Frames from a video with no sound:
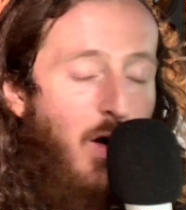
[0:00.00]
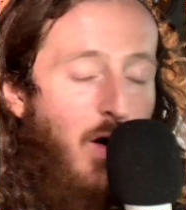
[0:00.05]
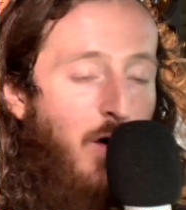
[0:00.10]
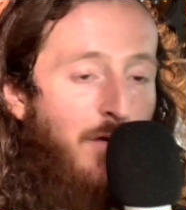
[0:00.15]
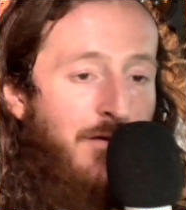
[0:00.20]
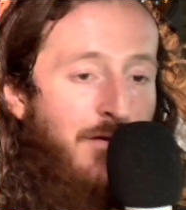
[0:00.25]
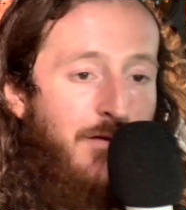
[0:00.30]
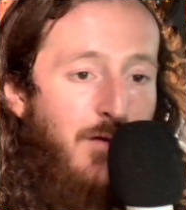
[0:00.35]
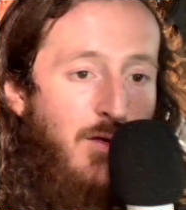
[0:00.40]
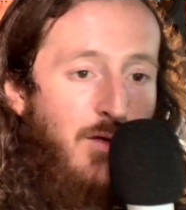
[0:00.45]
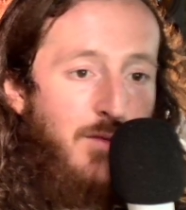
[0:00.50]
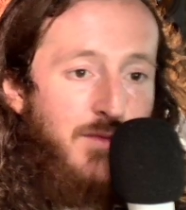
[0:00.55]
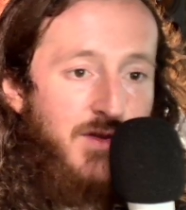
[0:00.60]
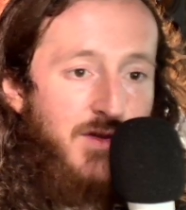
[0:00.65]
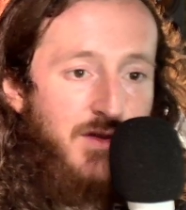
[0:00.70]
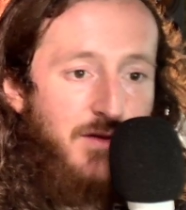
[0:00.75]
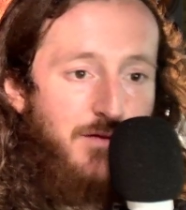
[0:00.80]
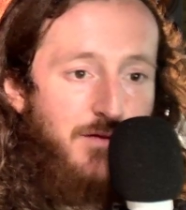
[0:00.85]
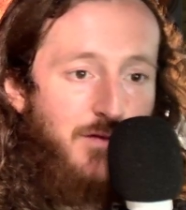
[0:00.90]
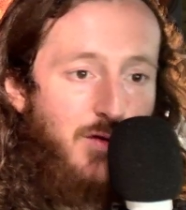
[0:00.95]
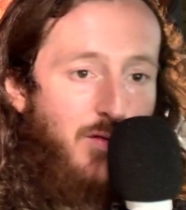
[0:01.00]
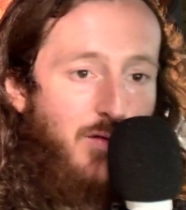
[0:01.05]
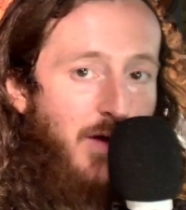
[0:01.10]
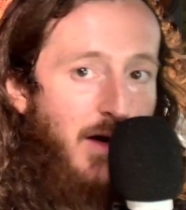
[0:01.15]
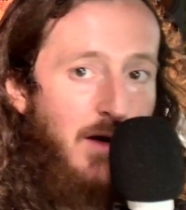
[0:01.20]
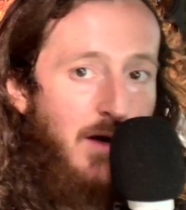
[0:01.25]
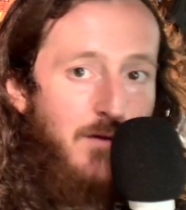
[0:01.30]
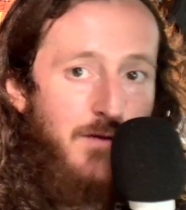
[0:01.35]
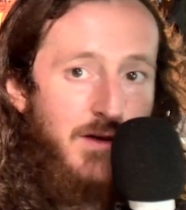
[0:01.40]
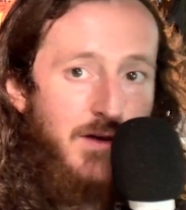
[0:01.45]
forms of
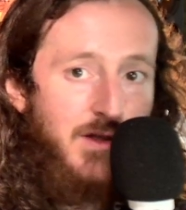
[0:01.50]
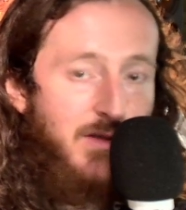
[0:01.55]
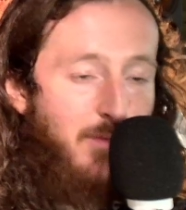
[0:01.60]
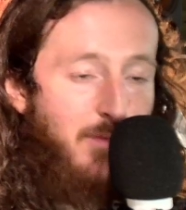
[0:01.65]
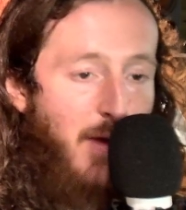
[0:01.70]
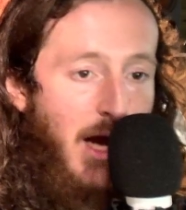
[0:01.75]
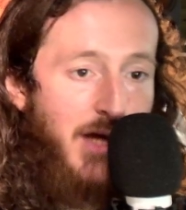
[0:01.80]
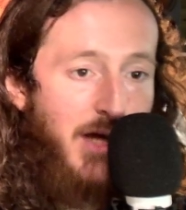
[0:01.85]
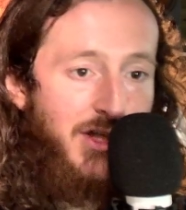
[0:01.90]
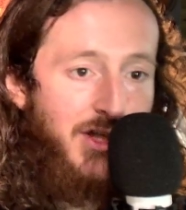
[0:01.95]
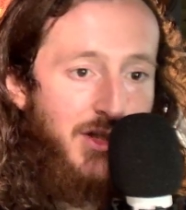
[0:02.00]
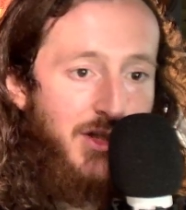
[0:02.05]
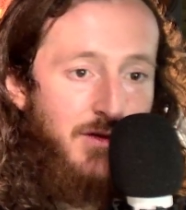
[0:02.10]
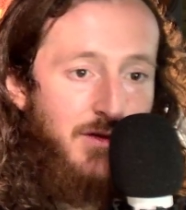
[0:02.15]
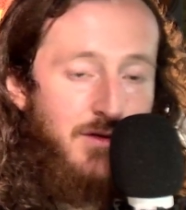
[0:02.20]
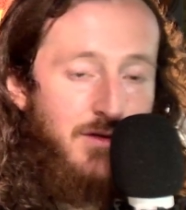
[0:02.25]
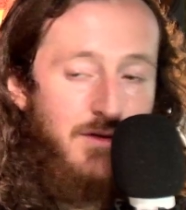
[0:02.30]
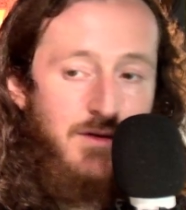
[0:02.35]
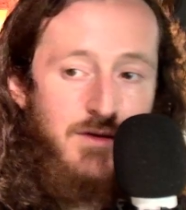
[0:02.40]
creative expression,